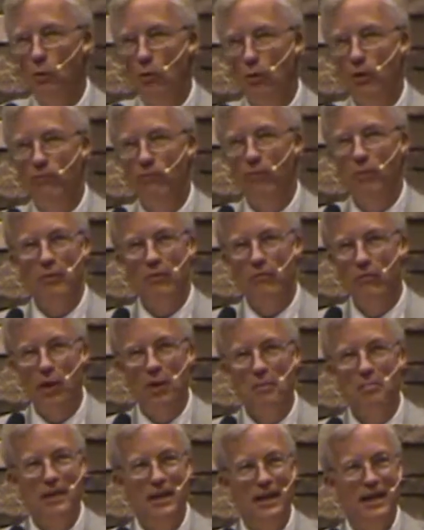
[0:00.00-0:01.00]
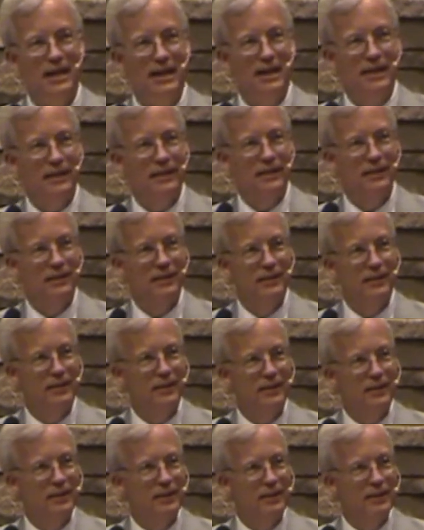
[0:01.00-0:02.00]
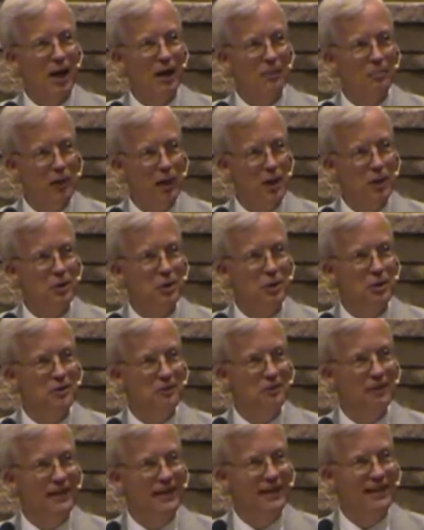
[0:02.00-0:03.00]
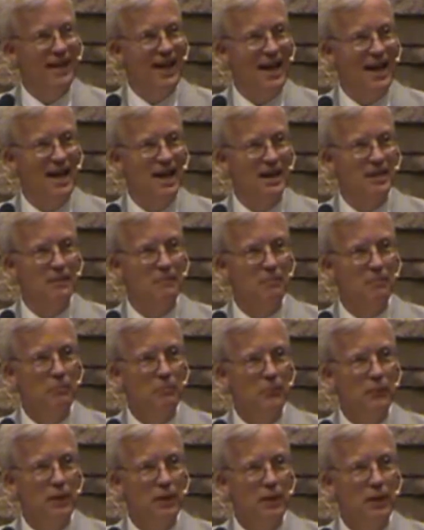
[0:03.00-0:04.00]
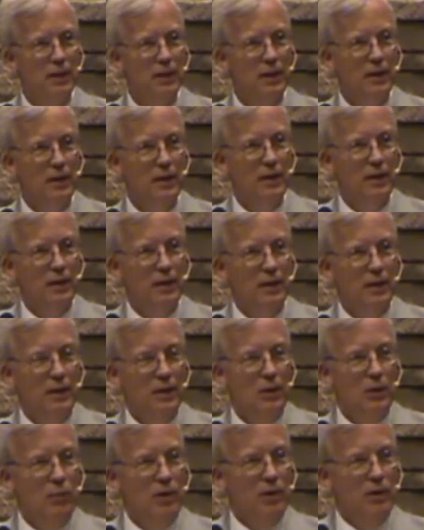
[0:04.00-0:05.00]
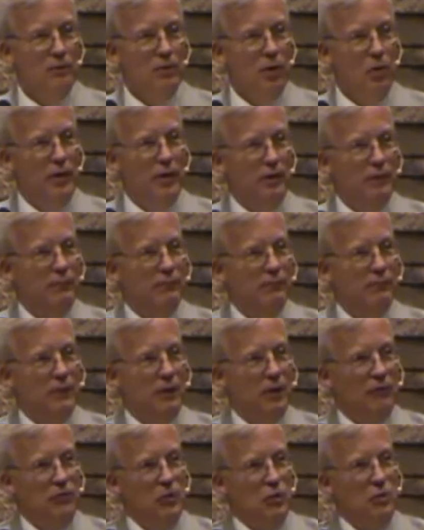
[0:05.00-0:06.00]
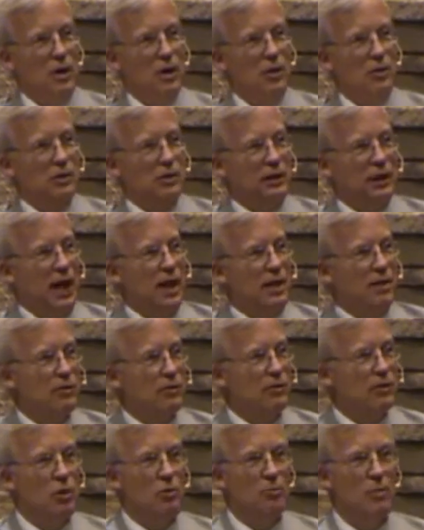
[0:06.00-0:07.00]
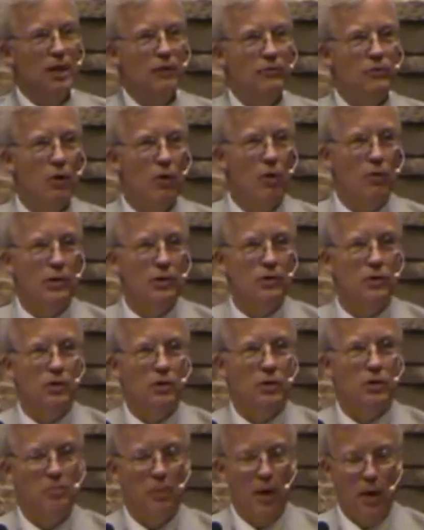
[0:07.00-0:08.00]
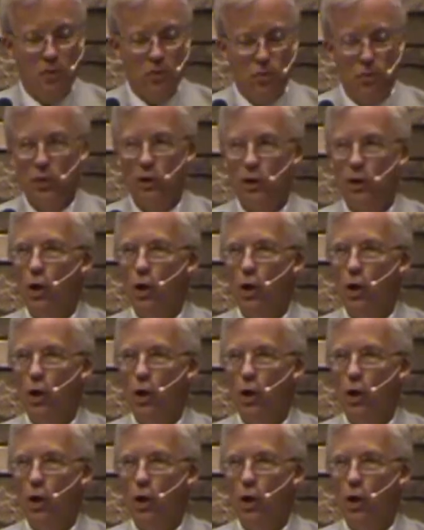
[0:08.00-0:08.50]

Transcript: the Lord from the very beginning. God bless you in that. Well, going a few years later, you may have noticed a special